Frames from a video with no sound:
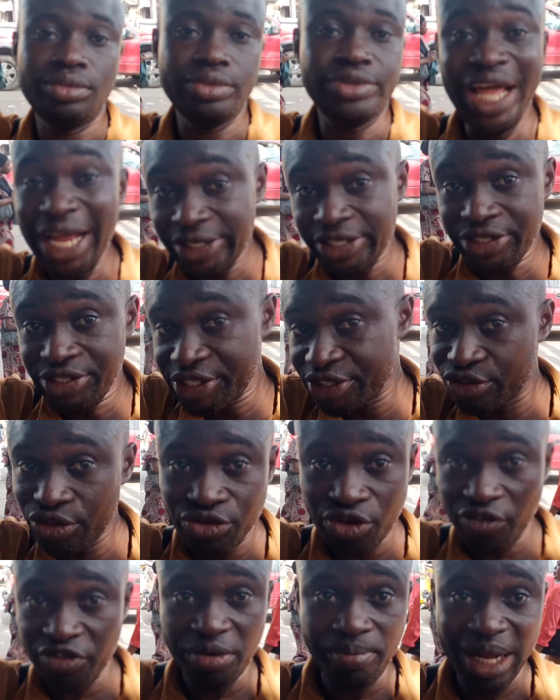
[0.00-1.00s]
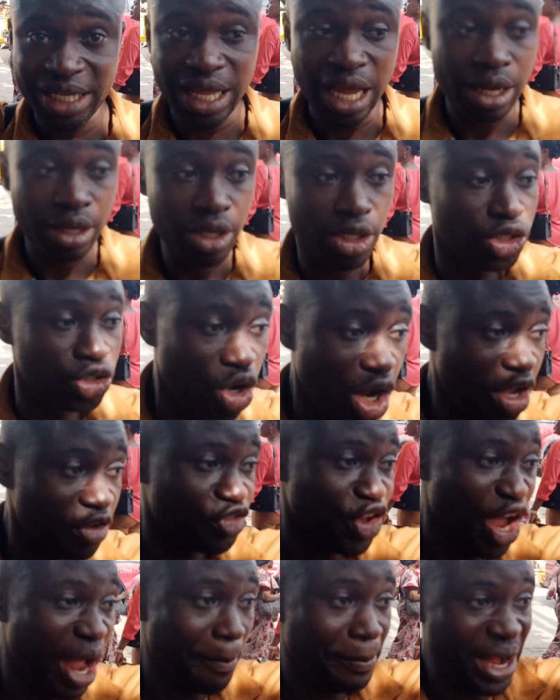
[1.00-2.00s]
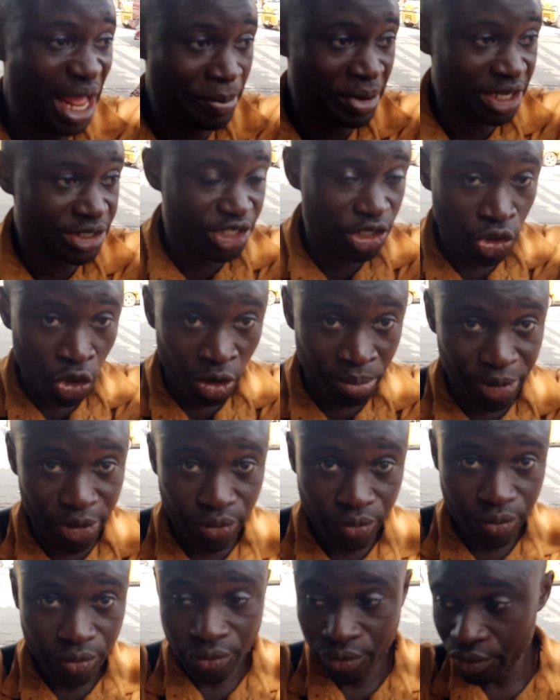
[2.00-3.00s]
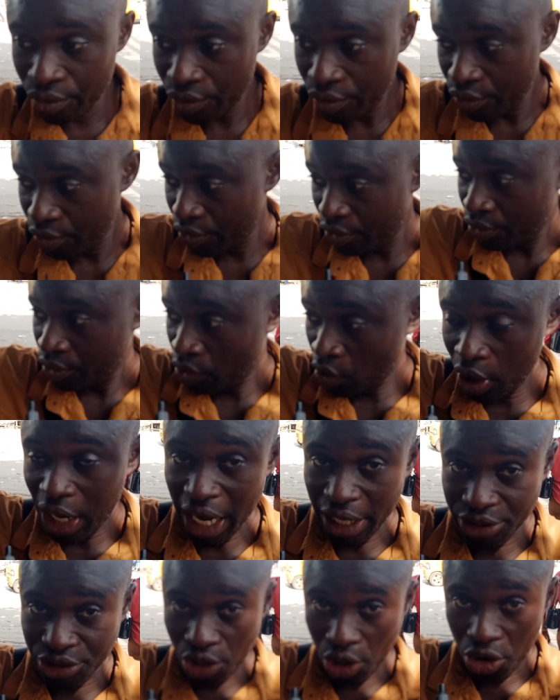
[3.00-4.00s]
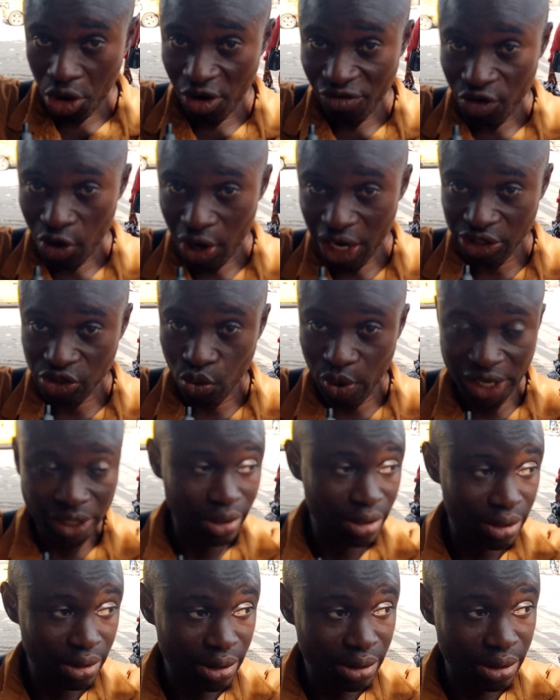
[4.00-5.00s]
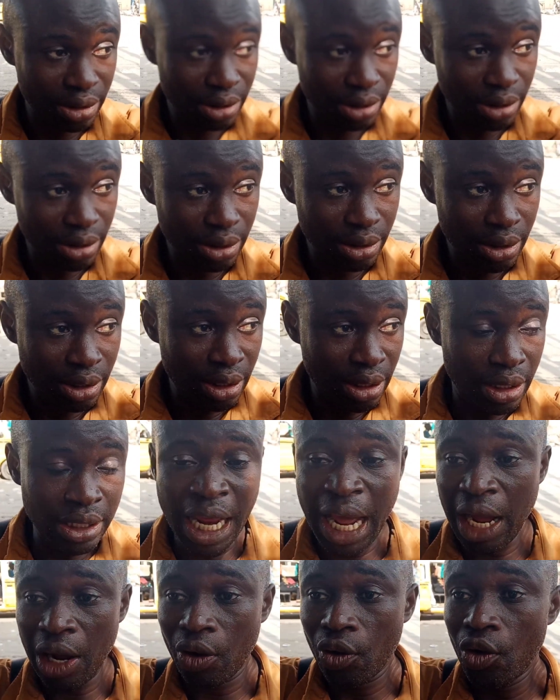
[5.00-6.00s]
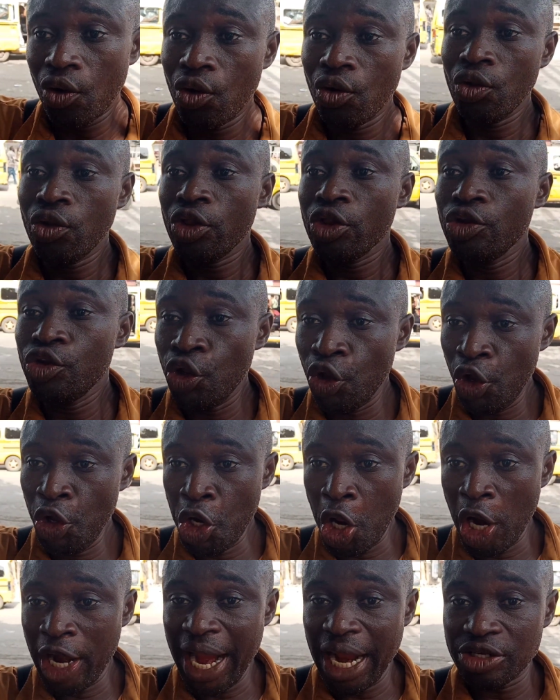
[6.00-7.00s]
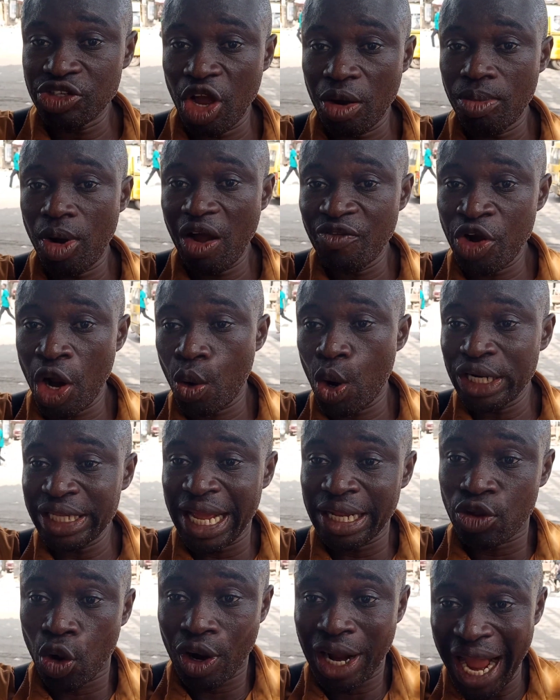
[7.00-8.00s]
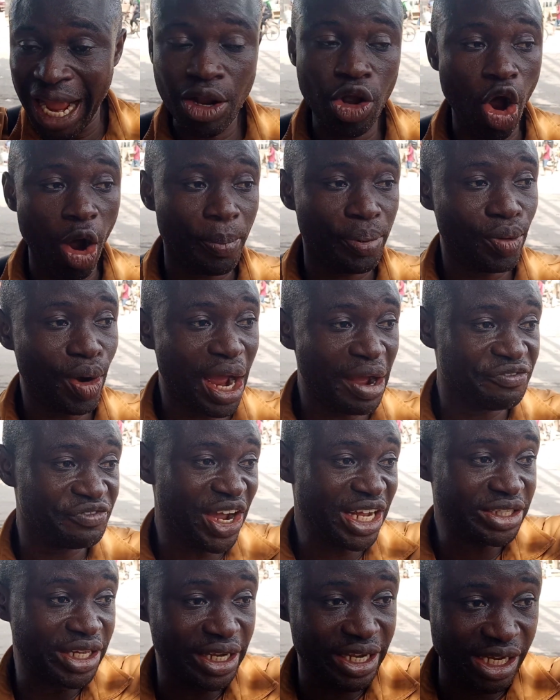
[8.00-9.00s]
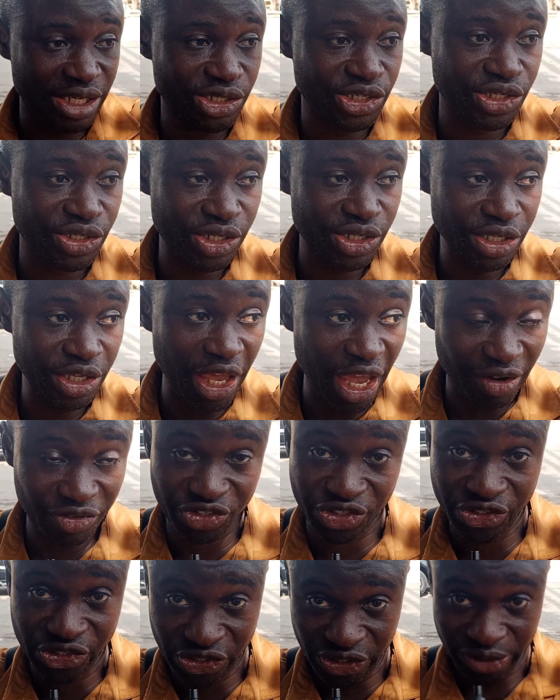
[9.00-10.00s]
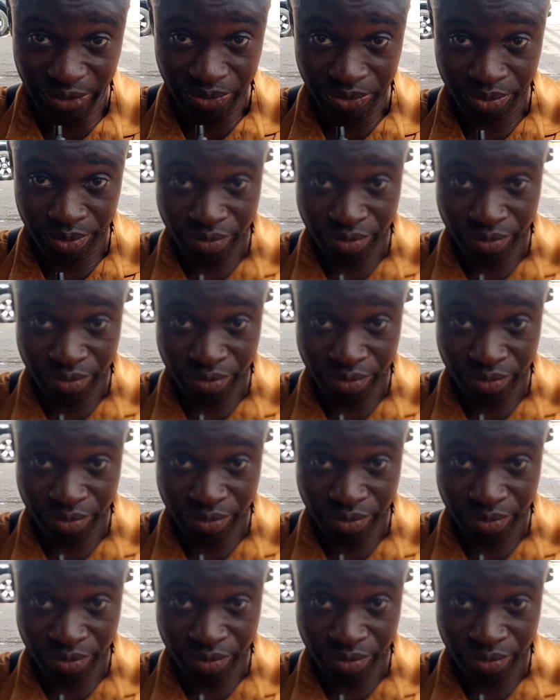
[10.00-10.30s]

That is the truth of the matter. So if you are blaming Tinubu, look at your governor as well. Now, do you know that some governor wanted to gang up and fight against EFCC?